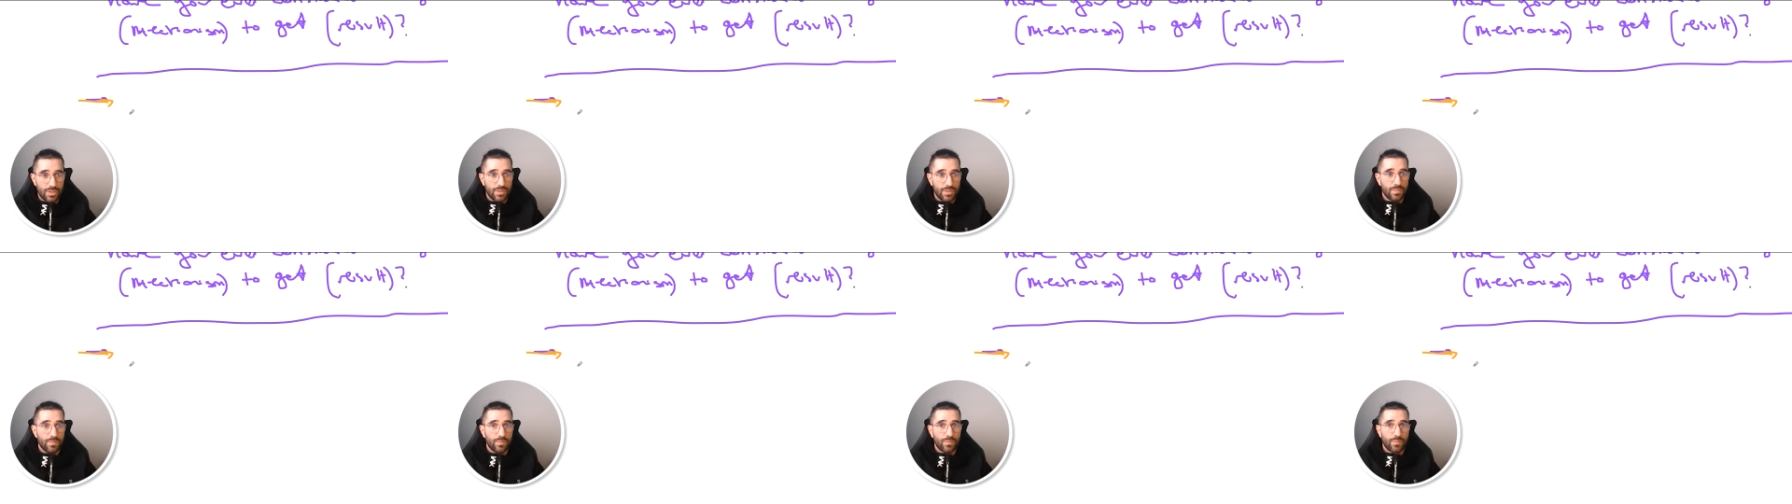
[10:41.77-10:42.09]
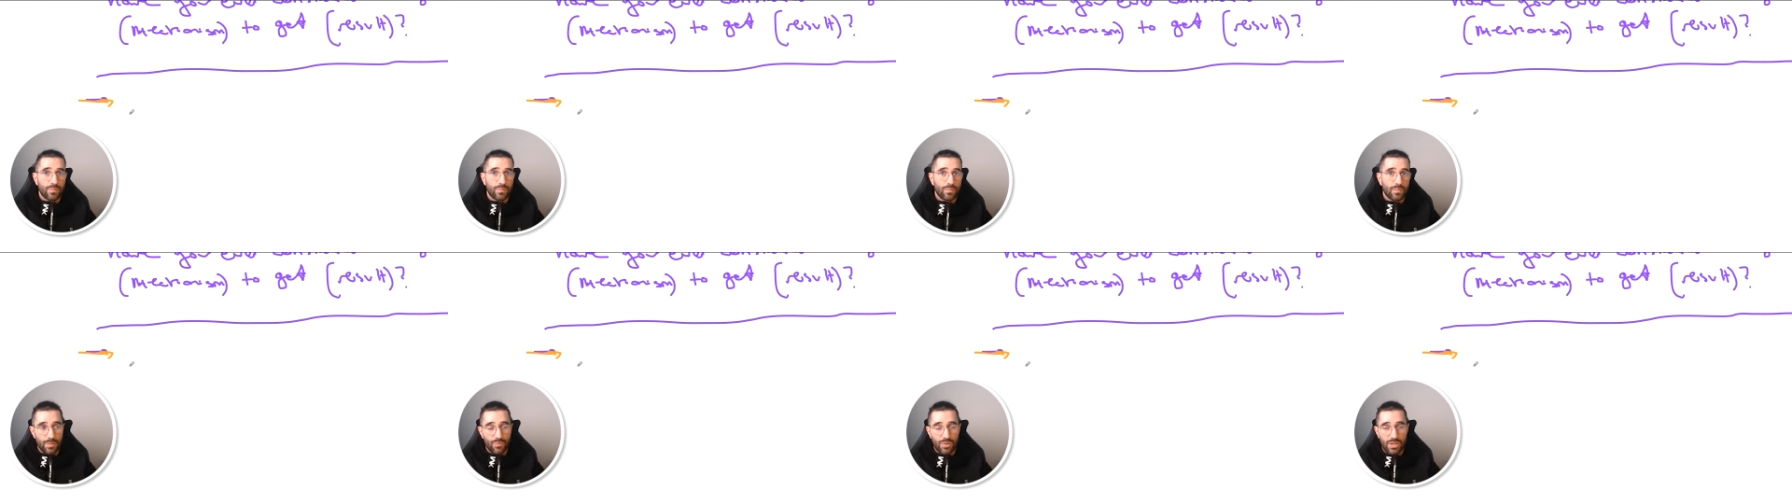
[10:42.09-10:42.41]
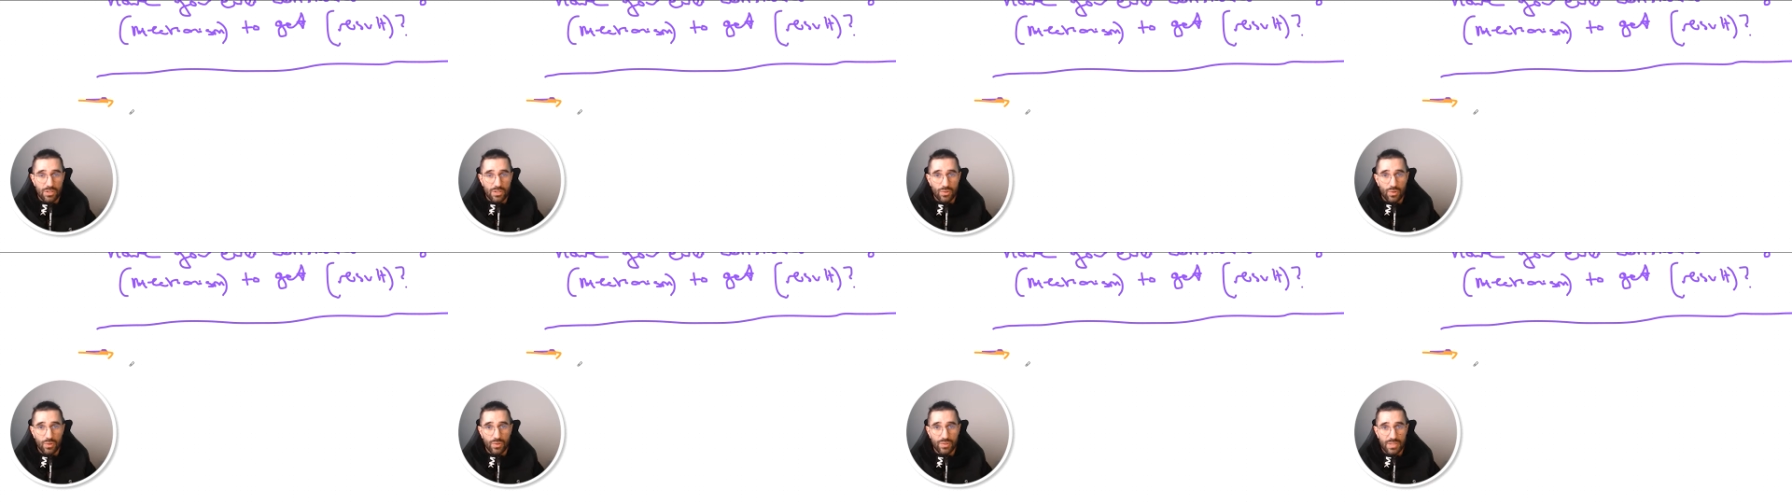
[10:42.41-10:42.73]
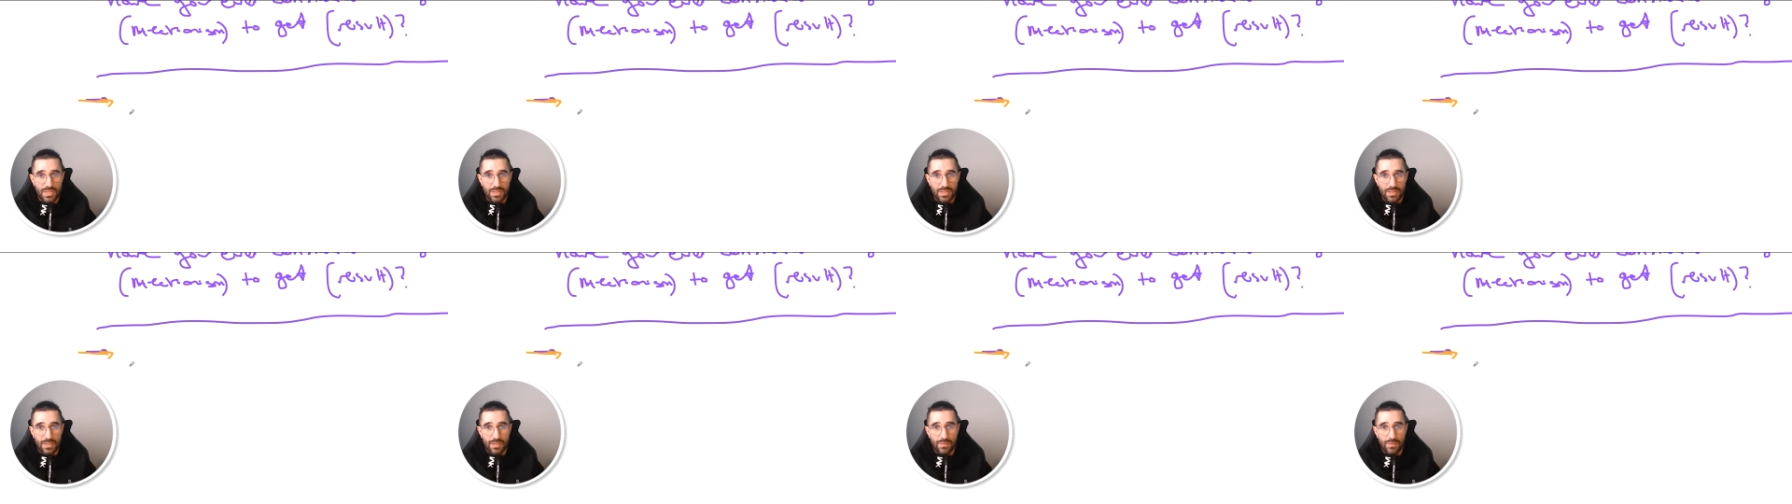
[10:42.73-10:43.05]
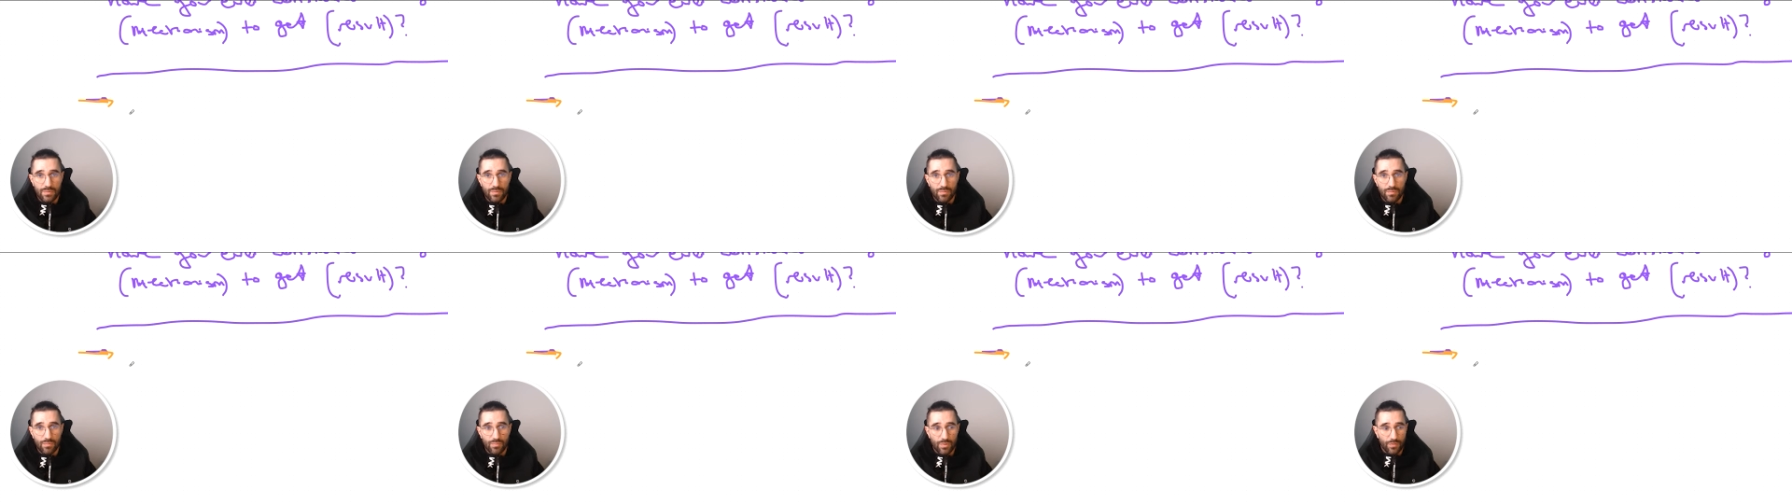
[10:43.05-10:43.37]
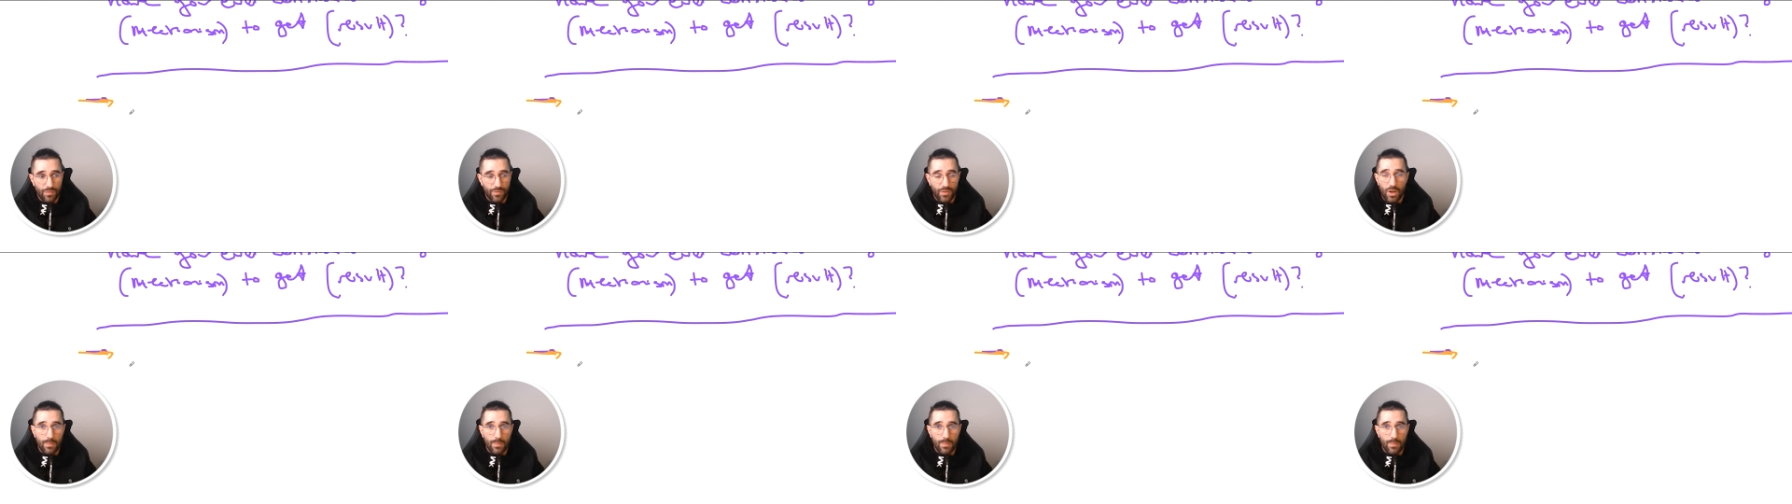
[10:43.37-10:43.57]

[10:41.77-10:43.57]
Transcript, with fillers: you just give them some resources and